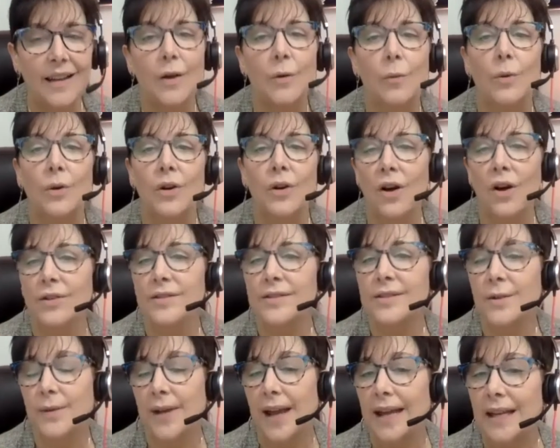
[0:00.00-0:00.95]
will
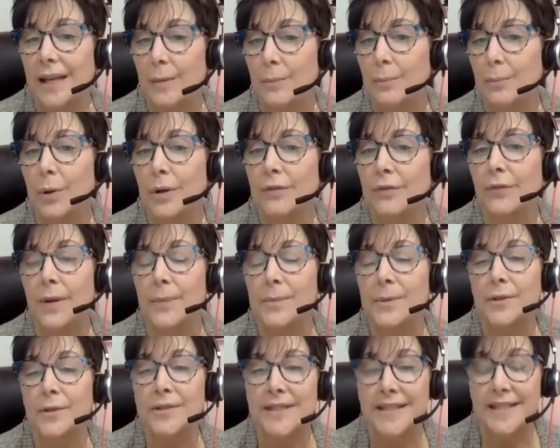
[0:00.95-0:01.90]
also get input from
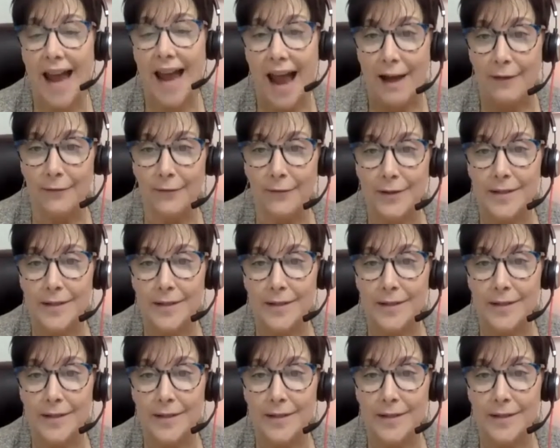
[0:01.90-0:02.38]
your staff.